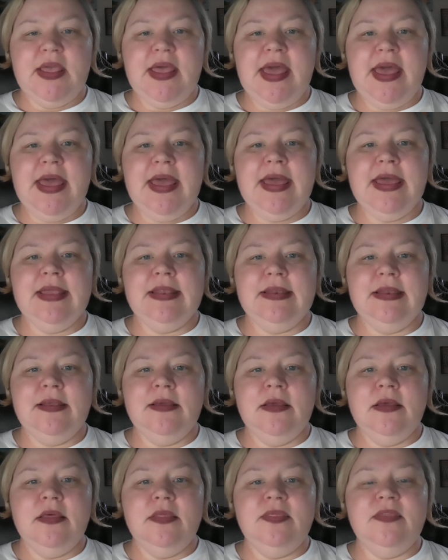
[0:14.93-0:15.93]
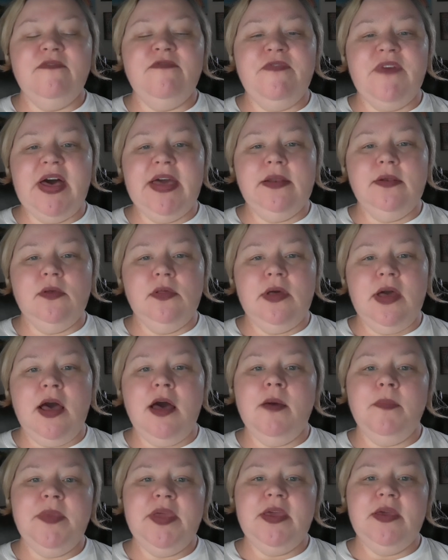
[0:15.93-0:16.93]
and the final
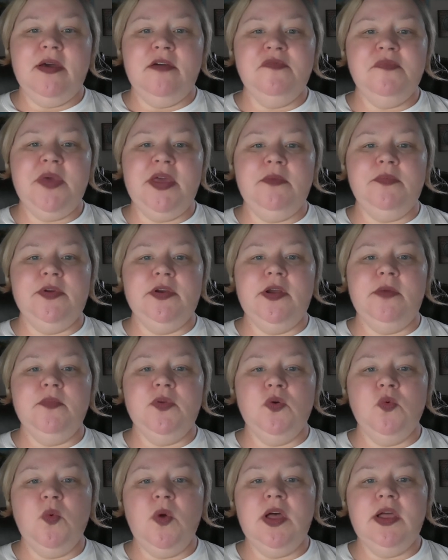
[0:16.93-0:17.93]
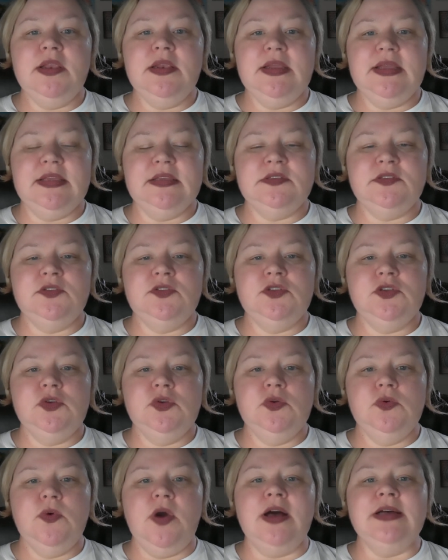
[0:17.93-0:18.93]
copy of paper number 1 is
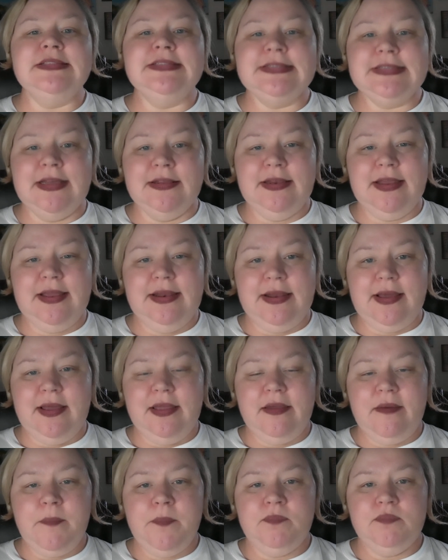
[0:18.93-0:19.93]
due on Sunday night.